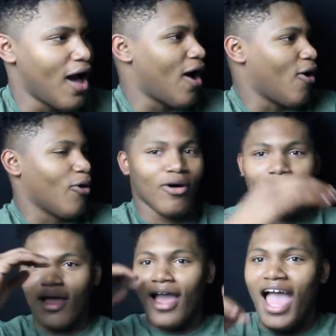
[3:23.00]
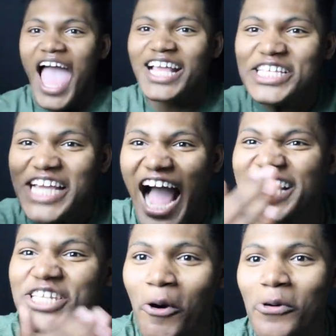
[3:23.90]
Oh.
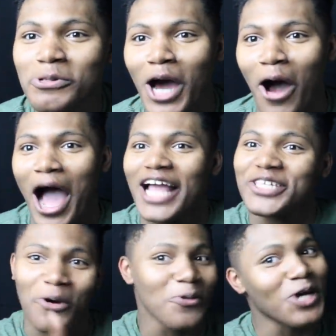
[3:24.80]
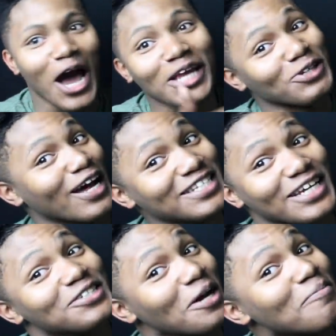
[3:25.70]
I told y'all, he trying to
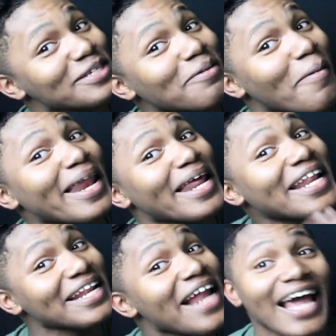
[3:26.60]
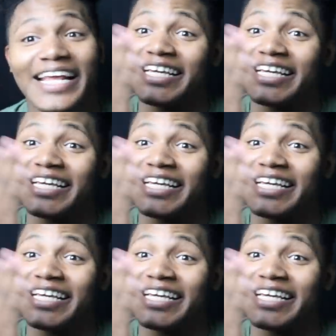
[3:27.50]
say, trying to be somebody that he not.